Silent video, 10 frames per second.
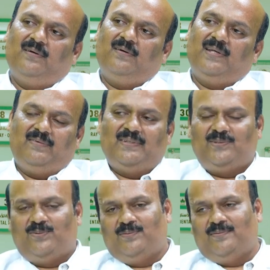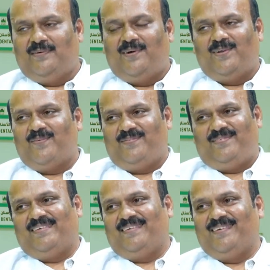request to all of
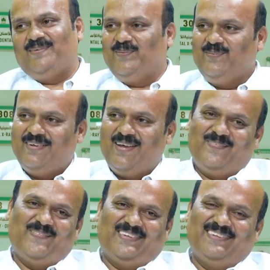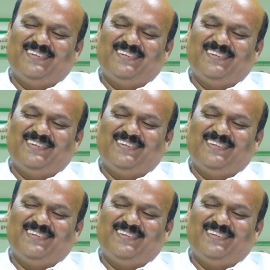you, everyone.